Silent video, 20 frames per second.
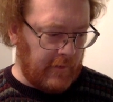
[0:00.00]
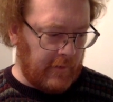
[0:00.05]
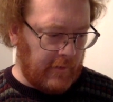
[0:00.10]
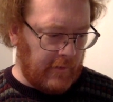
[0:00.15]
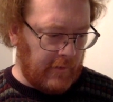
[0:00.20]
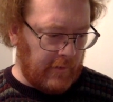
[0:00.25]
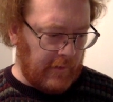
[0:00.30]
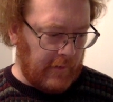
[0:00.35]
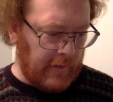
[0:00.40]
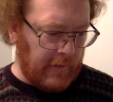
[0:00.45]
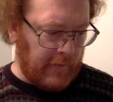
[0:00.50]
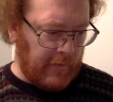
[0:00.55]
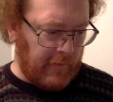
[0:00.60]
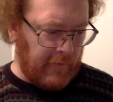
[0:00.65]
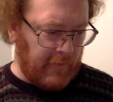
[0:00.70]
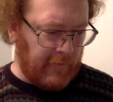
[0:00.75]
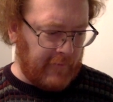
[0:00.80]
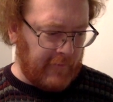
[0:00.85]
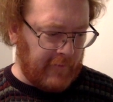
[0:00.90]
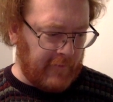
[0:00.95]

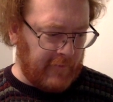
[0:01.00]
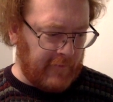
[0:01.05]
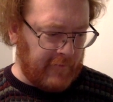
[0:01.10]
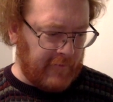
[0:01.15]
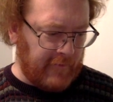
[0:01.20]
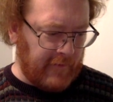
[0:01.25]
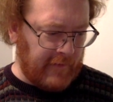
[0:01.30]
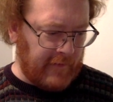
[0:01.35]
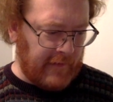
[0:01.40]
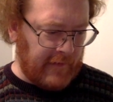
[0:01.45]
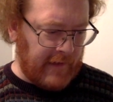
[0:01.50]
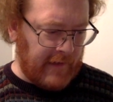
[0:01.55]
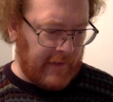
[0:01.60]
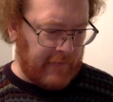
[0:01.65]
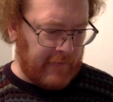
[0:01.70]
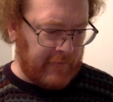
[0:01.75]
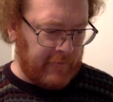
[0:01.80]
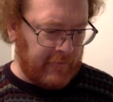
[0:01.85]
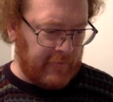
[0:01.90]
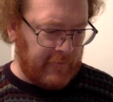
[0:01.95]
Likewise, let us not
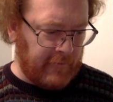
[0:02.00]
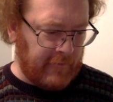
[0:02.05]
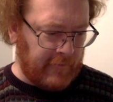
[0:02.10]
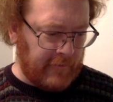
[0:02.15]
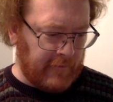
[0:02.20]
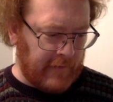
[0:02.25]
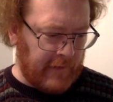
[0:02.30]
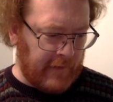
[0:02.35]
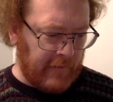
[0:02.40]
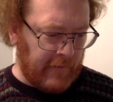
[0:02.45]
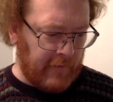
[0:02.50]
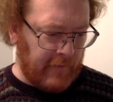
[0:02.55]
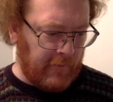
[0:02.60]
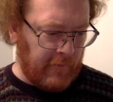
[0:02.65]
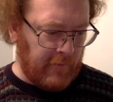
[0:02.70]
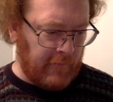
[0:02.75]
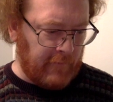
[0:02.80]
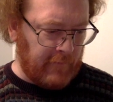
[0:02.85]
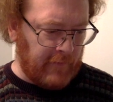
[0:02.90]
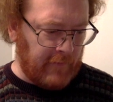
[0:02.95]
lapse into the languor
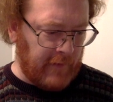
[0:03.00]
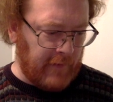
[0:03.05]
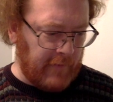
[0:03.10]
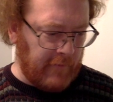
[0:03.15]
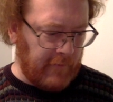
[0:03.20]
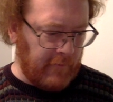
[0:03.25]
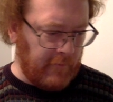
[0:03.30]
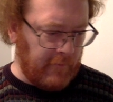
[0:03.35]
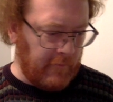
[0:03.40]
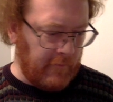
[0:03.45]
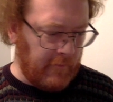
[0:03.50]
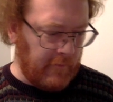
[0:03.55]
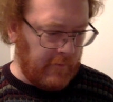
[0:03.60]
of labor.